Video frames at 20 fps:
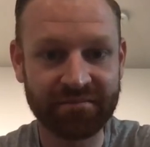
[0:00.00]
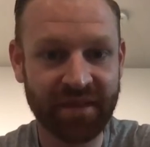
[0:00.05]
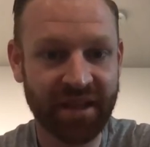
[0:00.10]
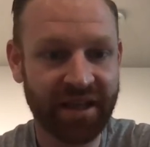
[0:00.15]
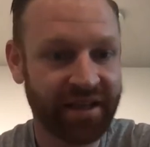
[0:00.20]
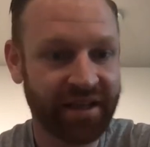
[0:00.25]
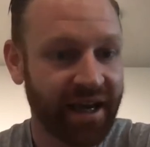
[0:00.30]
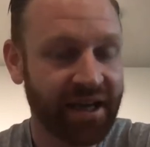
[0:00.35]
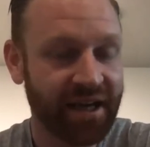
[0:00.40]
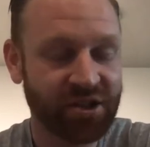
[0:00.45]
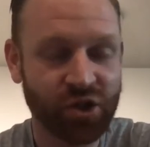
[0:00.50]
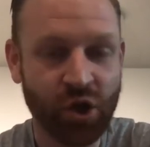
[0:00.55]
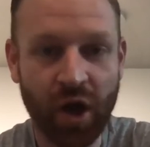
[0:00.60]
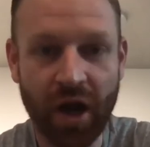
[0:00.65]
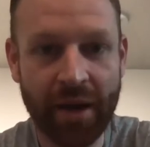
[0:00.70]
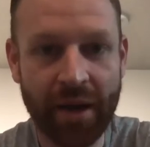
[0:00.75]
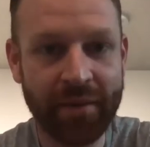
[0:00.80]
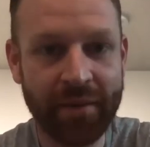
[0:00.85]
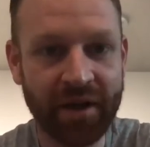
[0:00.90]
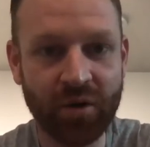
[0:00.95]
Yeah, so
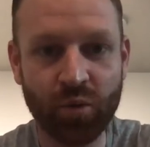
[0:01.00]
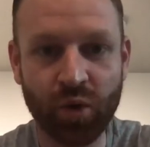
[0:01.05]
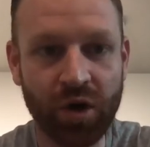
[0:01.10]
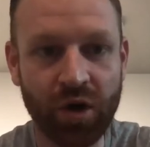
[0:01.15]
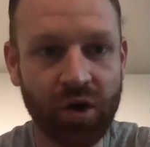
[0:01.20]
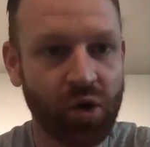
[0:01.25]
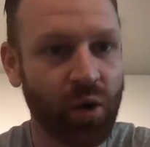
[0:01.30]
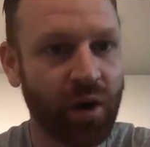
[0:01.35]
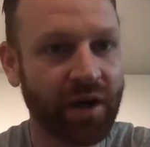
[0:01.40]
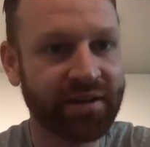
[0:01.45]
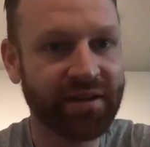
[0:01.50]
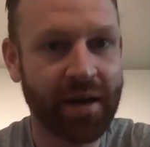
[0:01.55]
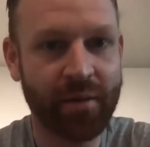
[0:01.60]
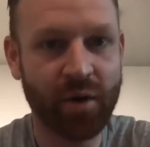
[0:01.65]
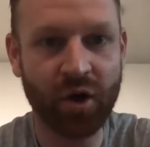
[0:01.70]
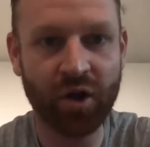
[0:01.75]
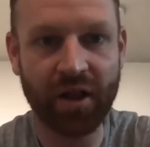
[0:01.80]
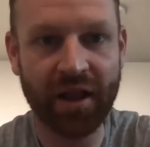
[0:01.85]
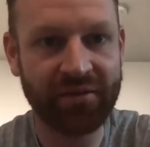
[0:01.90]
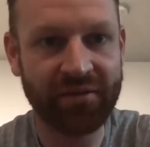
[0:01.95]
I mean, real quick
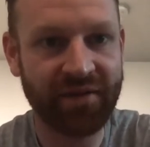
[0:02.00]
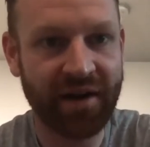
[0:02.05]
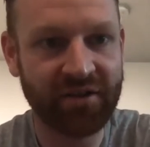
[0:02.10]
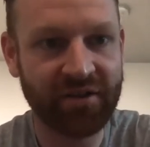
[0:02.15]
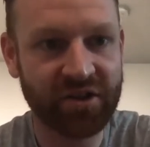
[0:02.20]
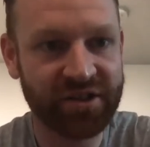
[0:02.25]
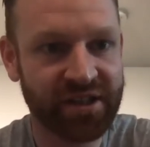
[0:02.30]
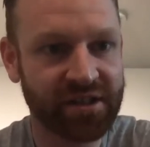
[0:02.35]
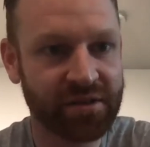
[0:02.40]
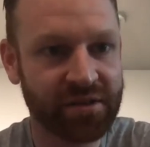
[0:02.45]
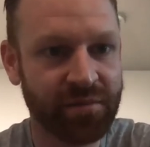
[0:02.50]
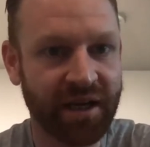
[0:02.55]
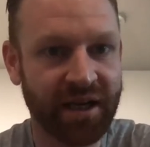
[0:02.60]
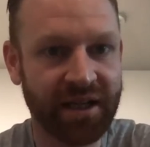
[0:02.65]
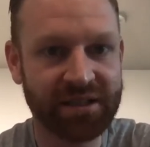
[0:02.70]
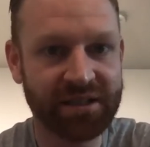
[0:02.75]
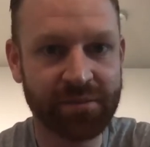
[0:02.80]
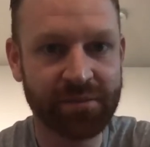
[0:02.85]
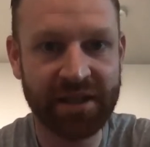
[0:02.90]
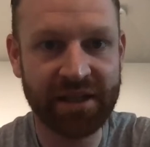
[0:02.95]
demo, like 5 or 6
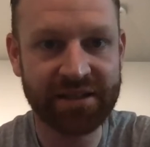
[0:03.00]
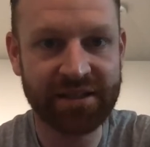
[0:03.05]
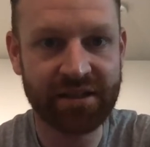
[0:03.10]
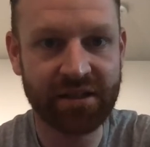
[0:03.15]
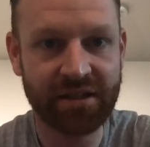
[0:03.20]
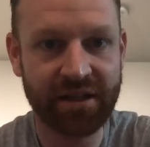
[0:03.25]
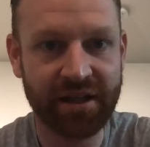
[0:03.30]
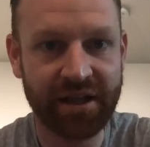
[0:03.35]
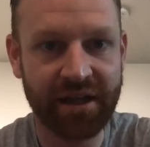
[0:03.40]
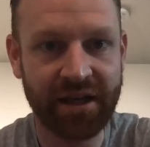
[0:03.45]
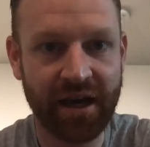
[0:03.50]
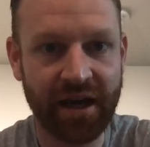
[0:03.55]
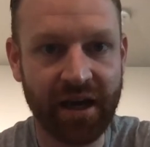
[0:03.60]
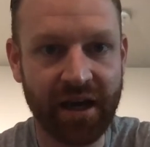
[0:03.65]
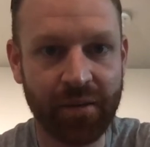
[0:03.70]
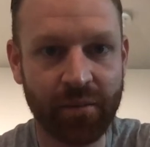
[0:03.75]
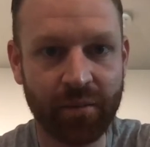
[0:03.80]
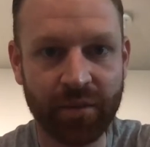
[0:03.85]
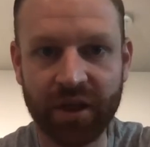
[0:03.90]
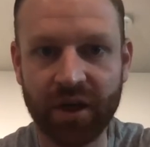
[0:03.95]
minutes. Basically,
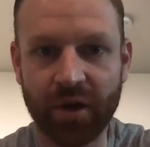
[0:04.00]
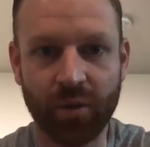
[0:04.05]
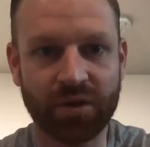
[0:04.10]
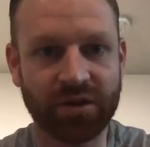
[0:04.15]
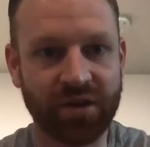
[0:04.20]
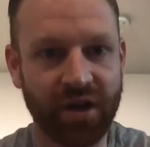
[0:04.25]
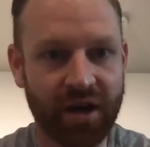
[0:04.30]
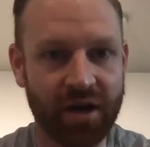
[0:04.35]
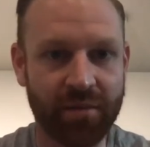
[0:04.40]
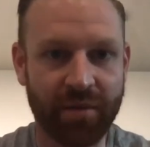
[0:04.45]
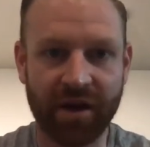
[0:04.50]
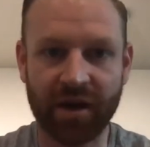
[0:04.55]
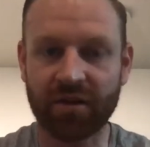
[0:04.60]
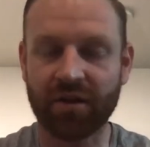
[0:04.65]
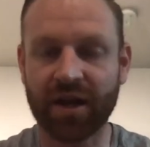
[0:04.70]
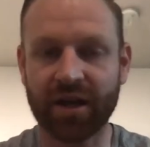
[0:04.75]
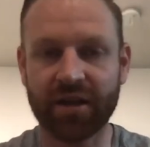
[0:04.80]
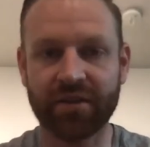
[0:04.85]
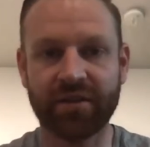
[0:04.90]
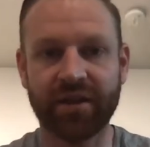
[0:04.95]
we're talking about a
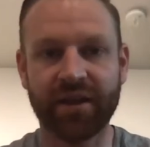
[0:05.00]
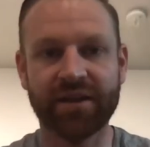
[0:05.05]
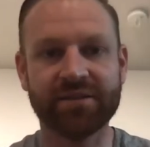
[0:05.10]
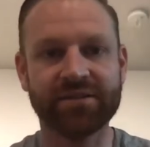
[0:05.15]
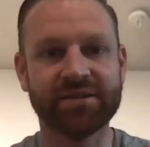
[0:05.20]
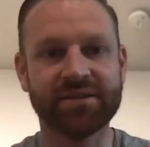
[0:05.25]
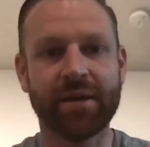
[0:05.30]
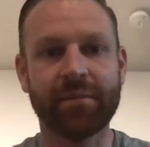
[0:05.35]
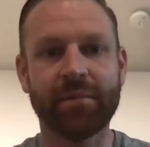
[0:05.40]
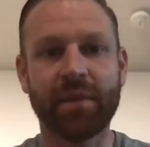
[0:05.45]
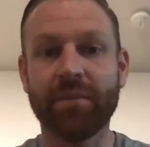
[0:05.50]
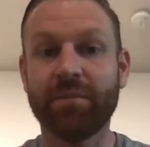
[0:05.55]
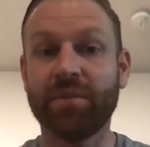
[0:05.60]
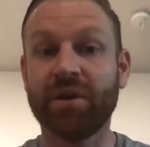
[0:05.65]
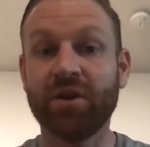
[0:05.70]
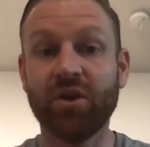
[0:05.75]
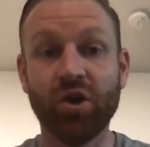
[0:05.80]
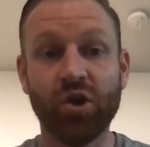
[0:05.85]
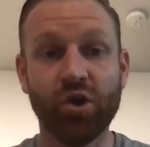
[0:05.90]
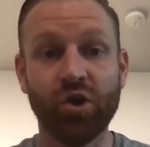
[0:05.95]
lot of things that might be
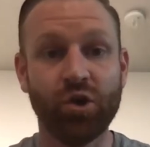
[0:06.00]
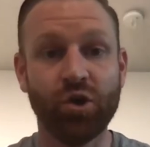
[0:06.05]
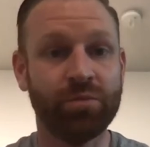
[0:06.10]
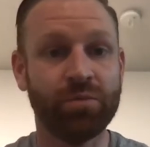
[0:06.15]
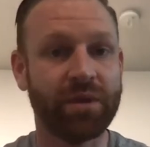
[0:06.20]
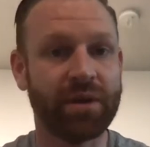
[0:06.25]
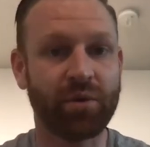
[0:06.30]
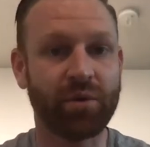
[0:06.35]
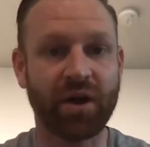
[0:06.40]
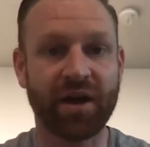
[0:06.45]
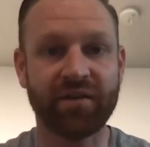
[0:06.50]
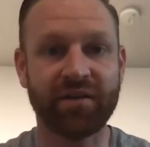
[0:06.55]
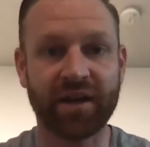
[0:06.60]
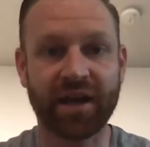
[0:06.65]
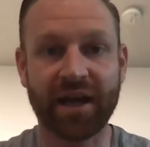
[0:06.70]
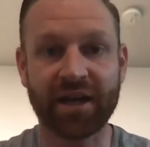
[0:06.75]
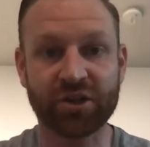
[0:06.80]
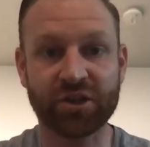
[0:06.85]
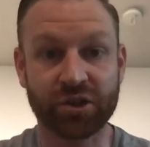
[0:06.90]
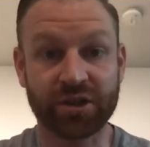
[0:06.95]
new. People haven't
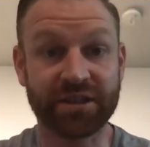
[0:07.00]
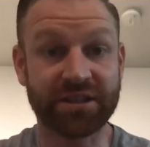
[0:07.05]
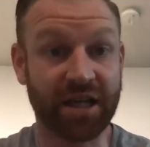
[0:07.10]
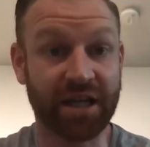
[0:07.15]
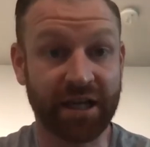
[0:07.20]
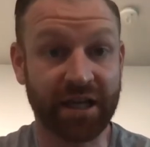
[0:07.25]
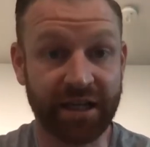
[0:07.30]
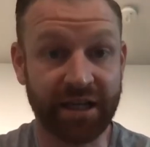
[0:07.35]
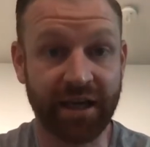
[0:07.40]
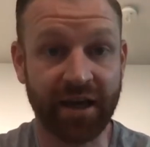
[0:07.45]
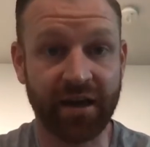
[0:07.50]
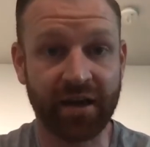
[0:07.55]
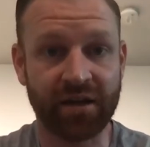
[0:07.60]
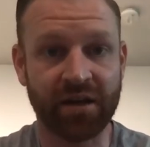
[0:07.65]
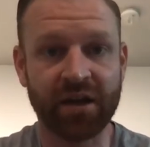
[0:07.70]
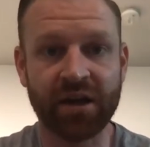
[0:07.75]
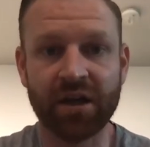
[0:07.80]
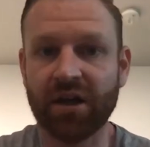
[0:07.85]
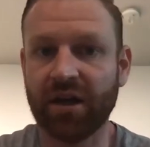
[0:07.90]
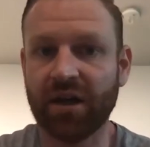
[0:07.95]
actually done it yet.
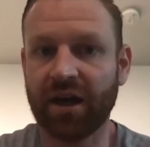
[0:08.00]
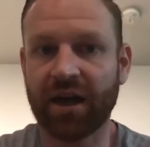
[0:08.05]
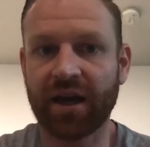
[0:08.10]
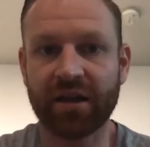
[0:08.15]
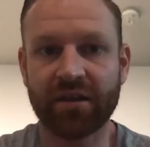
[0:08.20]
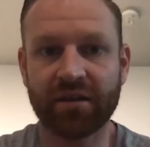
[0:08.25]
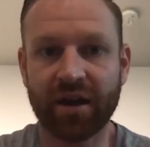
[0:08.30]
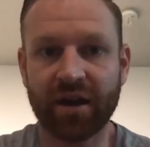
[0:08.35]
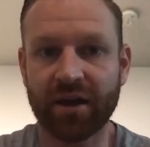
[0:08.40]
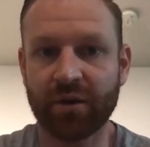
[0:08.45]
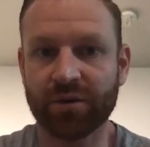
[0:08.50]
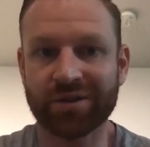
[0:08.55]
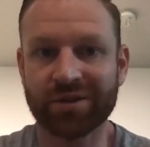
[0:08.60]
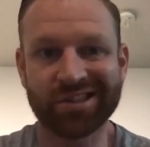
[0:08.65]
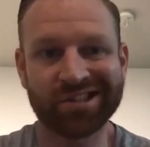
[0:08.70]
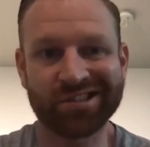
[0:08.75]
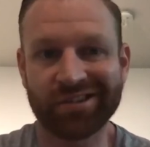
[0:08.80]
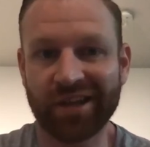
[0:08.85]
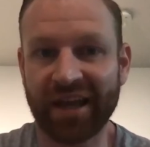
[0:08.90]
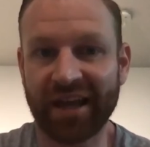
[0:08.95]
And I thought it would
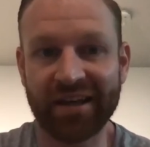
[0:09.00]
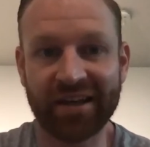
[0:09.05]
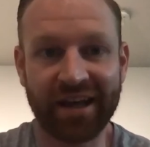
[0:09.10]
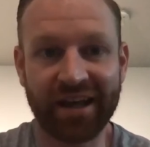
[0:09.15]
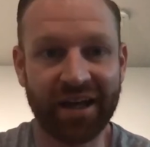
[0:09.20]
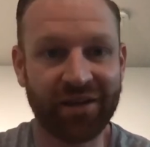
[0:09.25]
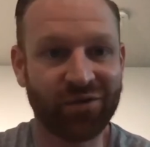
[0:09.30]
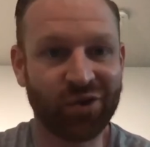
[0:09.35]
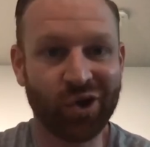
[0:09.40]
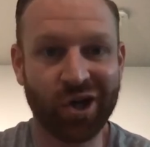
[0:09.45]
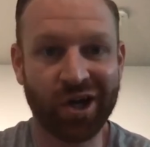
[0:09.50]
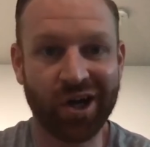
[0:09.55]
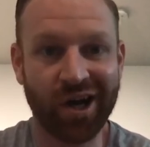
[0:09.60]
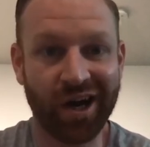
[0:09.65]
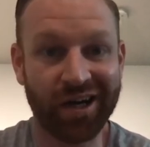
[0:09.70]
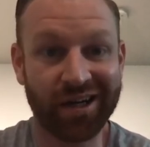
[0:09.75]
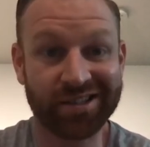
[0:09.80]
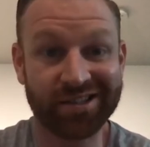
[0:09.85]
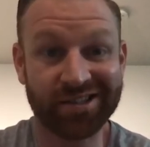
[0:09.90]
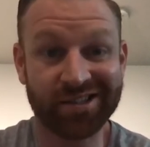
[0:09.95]
just land it if you could
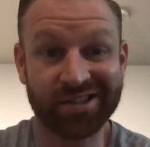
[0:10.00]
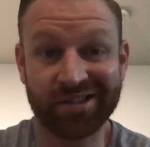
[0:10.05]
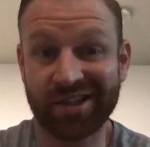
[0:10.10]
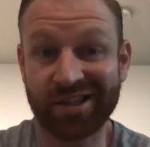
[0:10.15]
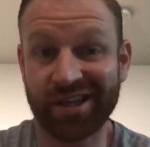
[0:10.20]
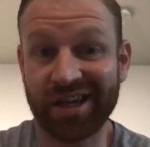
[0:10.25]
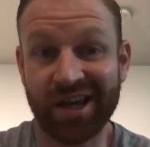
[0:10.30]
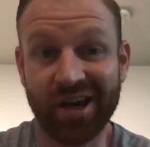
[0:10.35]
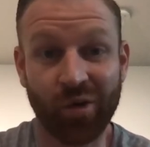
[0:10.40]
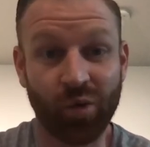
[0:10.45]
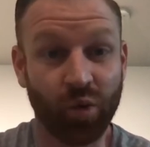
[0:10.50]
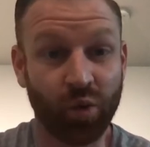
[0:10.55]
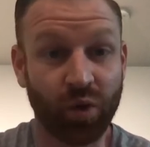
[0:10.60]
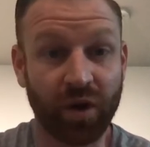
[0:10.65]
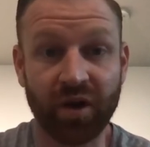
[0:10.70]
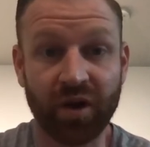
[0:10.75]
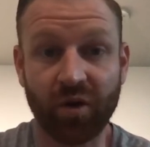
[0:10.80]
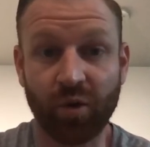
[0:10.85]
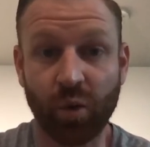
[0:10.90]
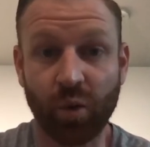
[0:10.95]
kind of see a
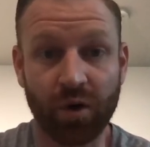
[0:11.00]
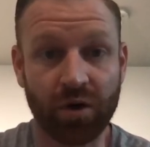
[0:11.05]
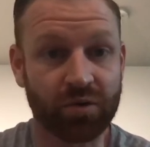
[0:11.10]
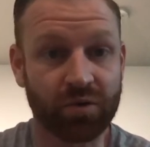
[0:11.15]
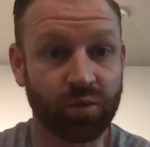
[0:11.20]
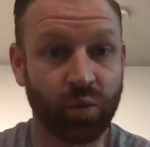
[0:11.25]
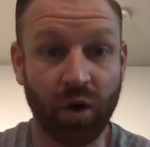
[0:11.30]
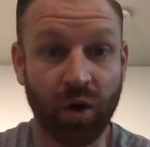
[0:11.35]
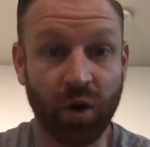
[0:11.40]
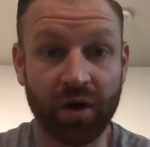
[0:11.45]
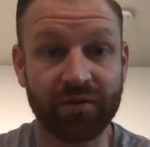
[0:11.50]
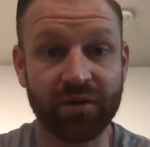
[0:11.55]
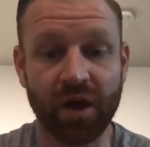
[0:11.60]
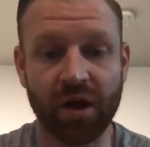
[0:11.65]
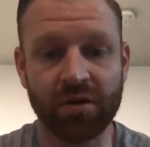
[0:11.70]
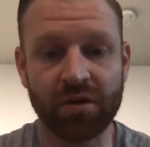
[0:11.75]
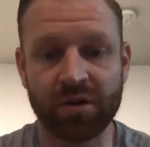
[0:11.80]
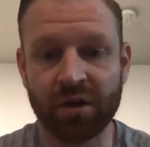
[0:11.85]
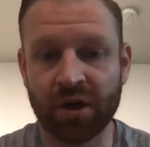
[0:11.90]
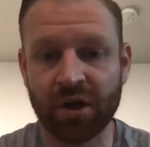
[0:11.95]
real world
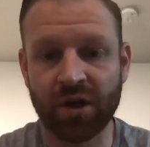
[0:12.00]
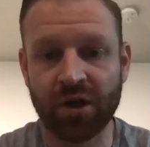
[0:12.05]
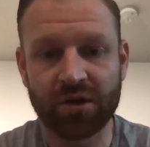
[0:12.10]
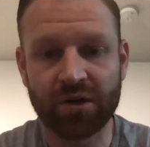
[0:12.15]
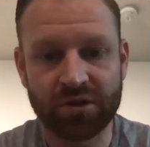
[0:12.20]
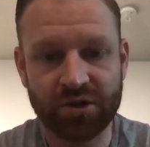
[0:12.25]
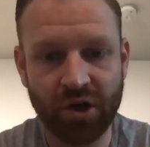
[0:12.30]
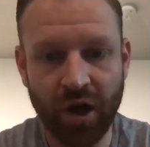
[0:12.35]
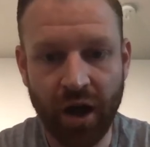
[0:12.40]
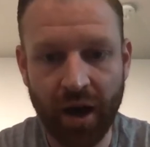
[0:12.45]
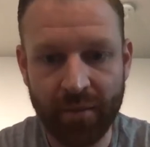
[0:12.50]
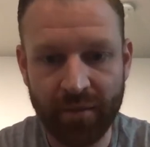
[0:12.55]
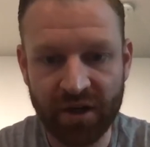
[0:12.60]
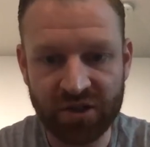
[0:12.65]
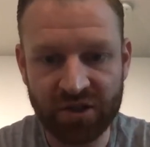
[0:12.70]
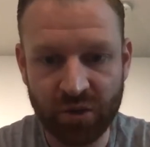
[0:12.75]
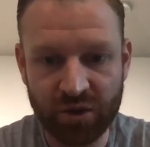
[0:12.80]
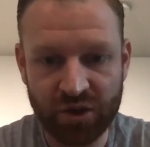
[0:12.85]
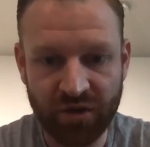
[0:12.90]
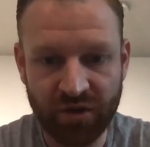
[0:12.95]
workflow. So I'm going to
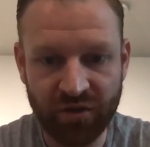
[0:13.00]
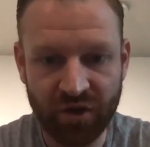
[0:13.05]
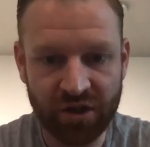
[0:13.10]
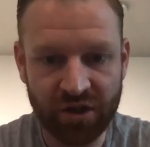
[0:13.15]
switch over to a